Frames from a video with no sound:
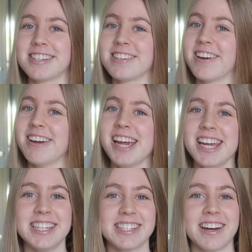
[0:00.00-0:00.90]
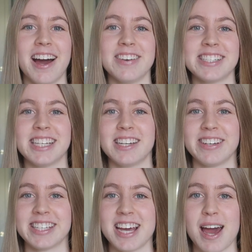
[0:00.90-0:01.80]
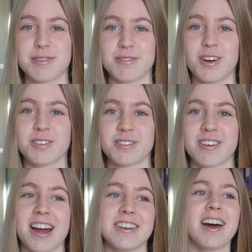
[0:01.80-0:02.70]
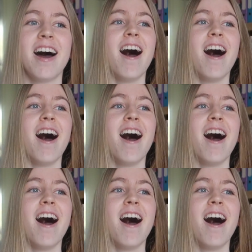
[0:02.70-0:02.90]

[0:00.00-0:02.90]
so each time a set of exams rolls around